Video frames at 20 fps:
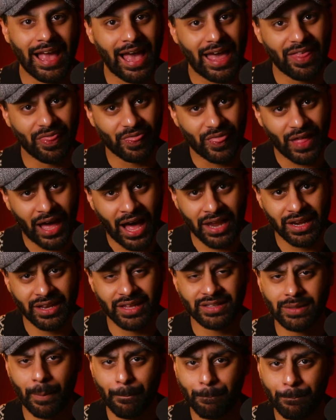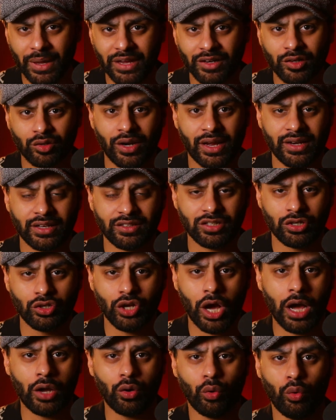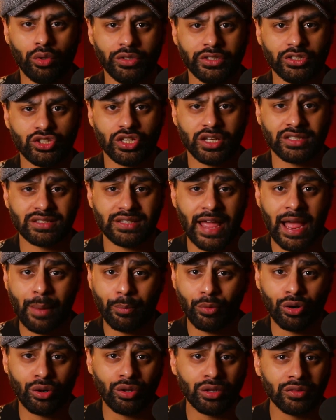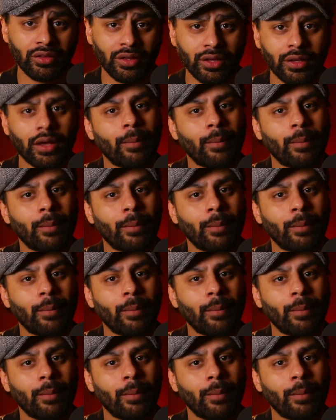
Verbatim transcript: And that is a big credit to not only just Emerald,